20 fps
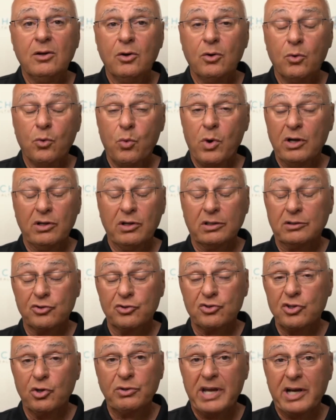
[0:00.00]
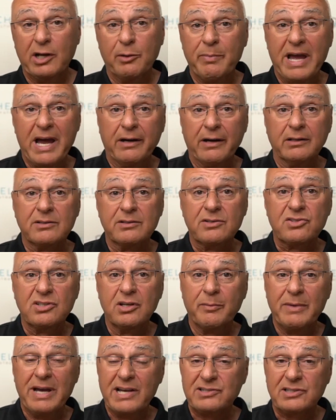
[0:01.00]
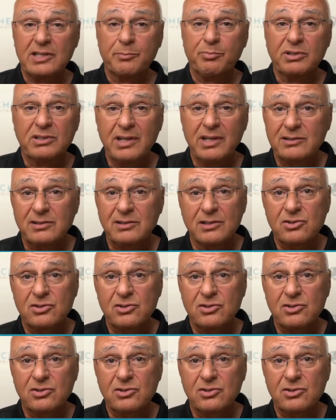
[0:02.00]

Well, look, there's no doubt about it. Some asset protection